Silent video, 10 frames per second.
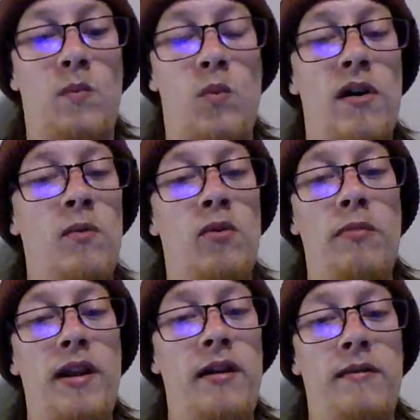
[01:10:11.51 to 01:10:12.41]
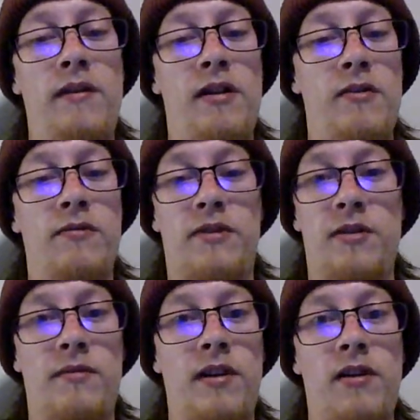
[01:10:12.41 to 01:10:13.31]
one will be,
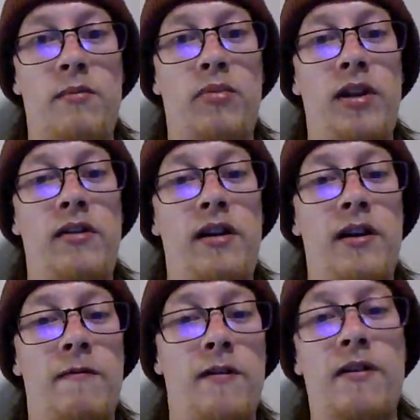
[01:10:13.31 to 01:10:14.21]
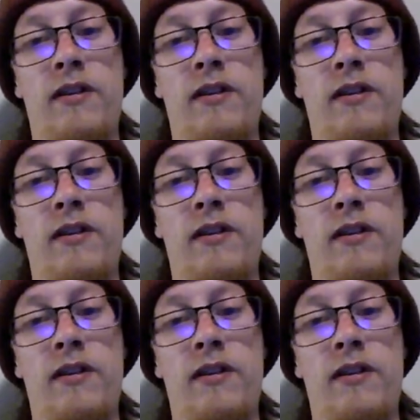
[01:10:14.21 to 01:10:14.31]
something completely different.